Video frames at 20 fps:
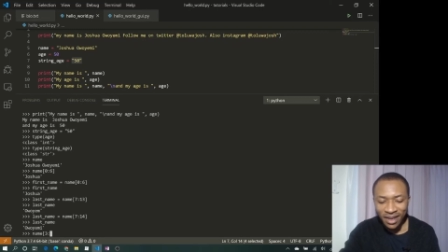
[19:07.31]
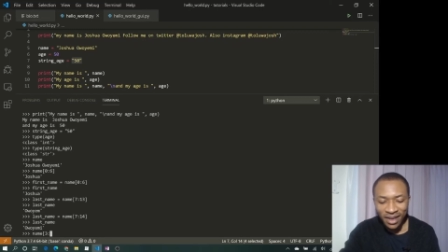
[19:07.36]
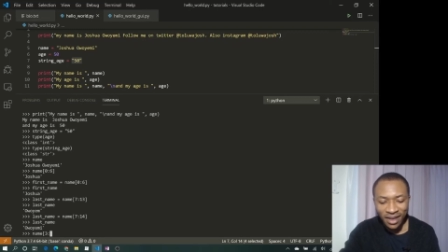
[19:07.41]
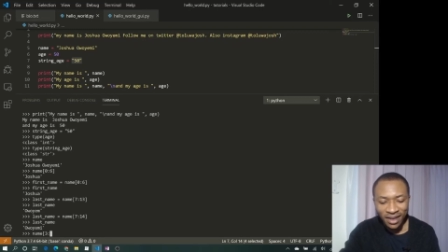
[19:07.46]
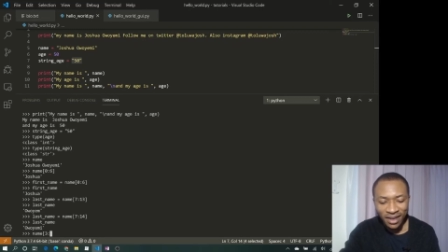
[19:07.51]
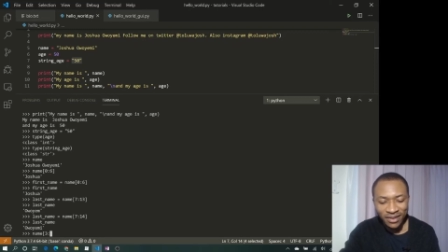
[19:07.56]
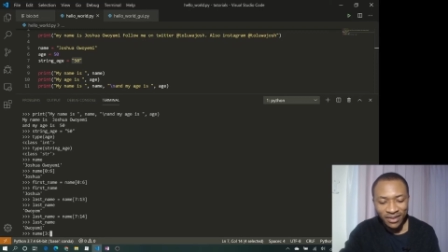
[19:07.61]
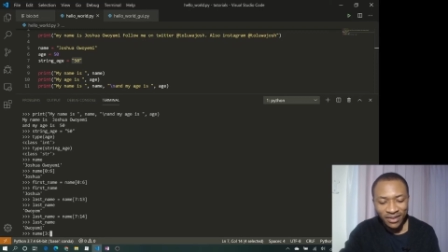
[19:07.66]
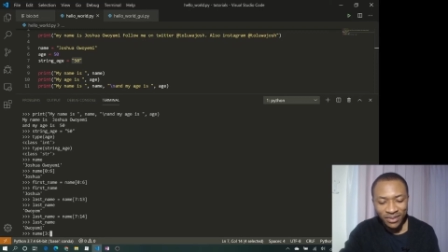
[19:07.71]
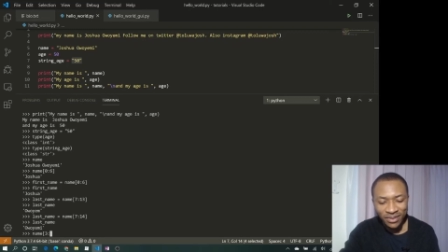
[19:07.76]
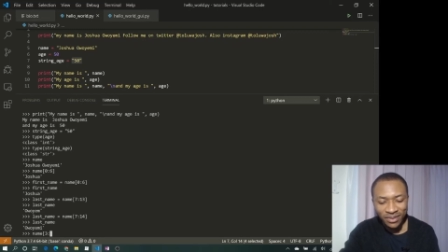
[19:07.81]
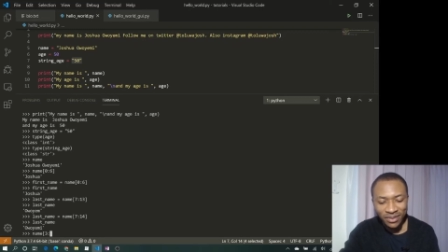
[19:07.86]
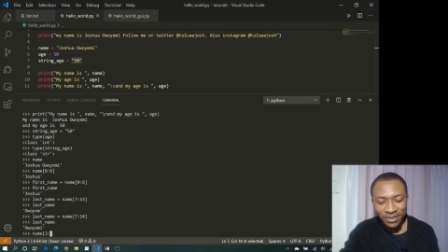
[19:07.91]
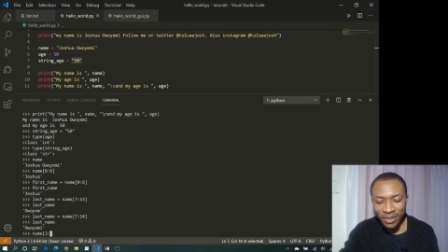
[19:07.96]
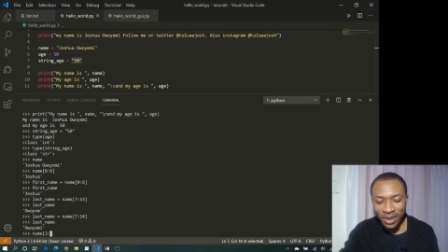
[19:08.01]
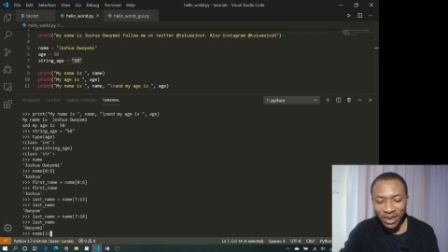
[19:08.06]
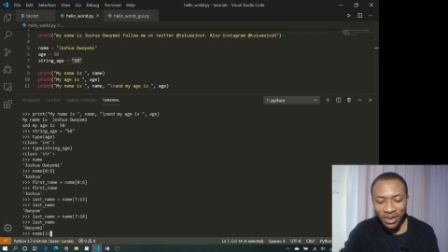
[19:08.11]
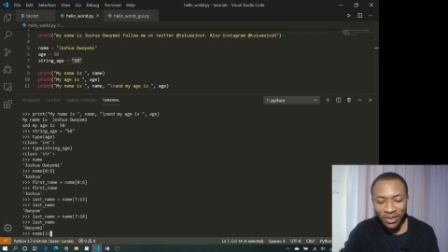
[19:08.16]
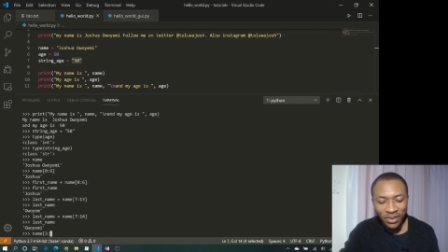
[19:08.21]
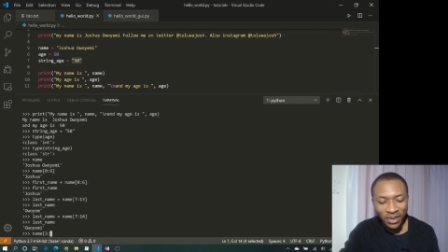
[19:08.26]
as
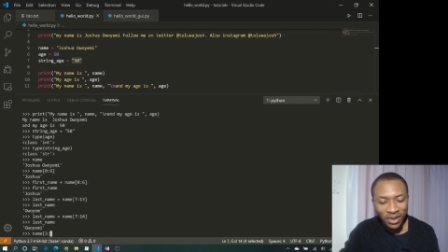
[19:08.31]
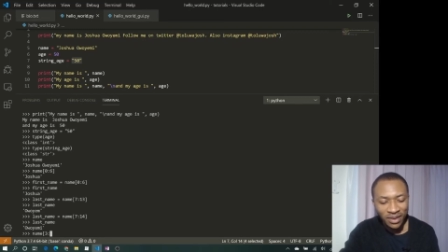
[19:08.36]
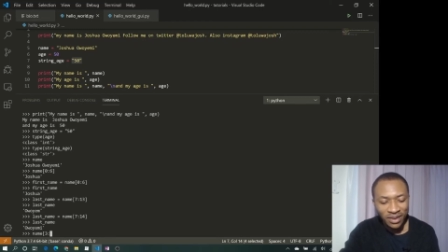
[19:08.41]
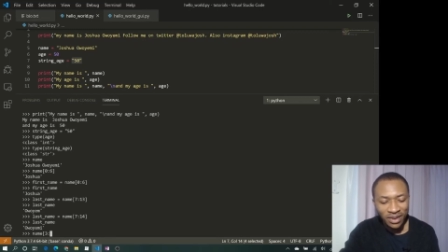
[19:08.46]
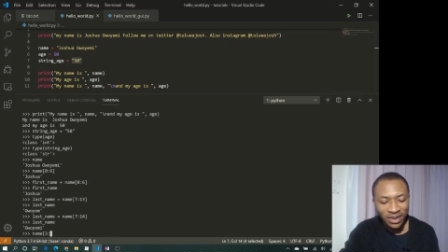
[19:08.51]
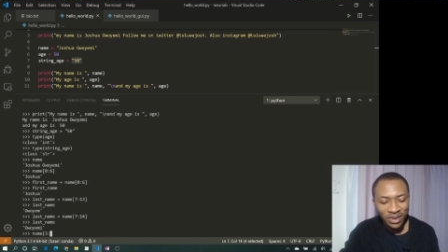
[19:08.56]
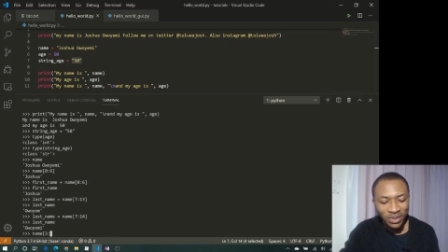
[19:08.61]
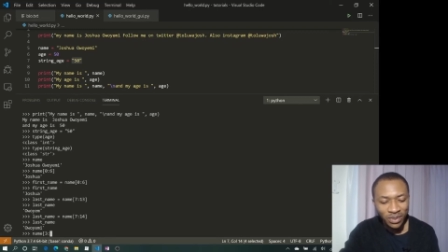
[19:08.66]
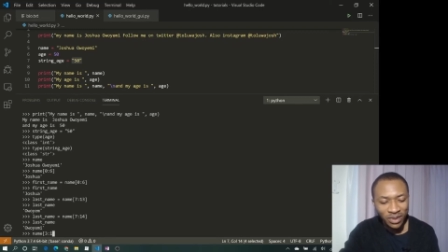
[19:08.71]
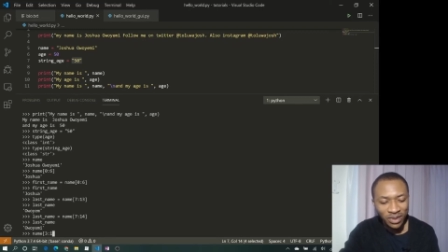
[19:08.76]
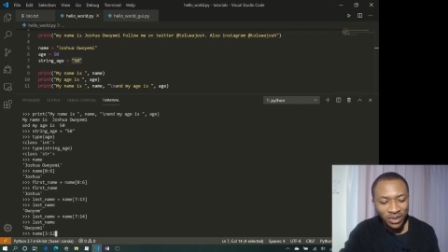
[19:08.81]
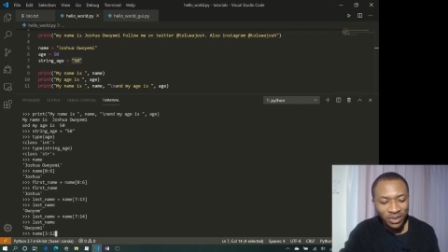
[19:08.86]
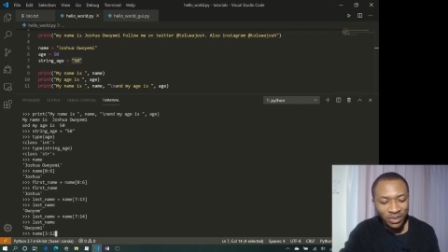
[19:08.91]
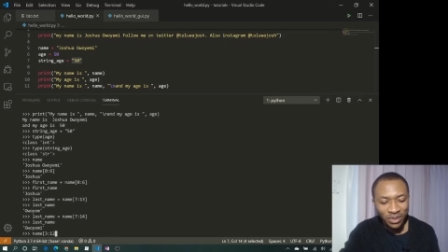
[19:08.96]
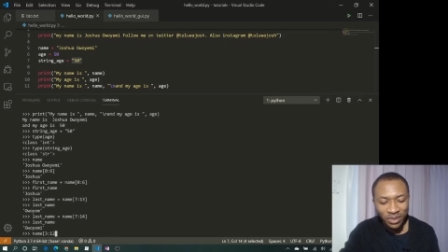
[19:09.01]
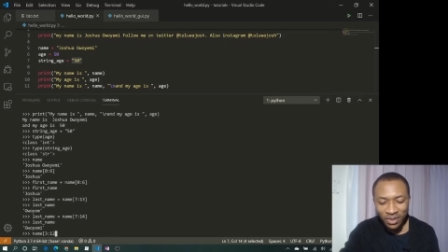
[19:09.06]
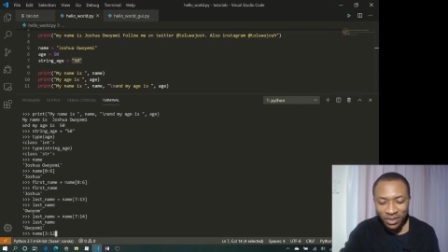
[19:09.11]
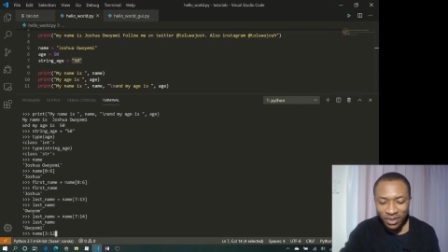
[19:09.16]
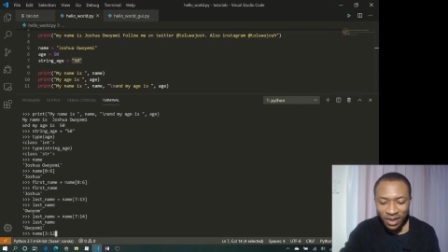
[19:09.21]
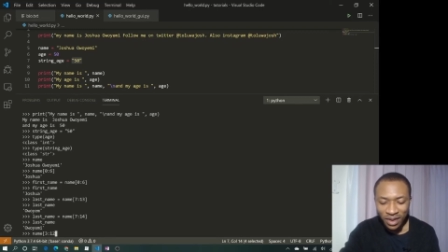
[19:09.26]
many ways as
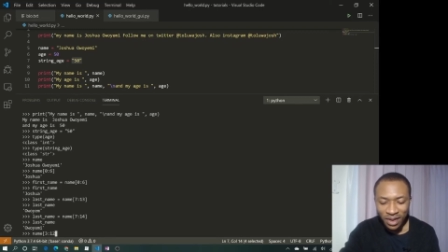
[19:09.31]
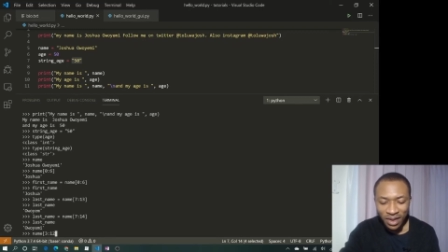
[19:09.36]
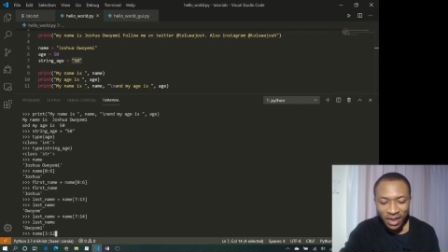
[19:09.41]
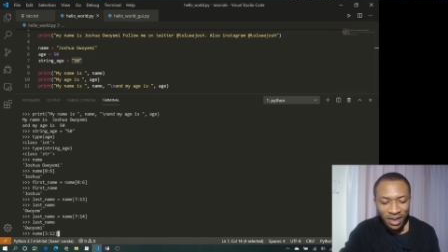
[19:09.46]
possible.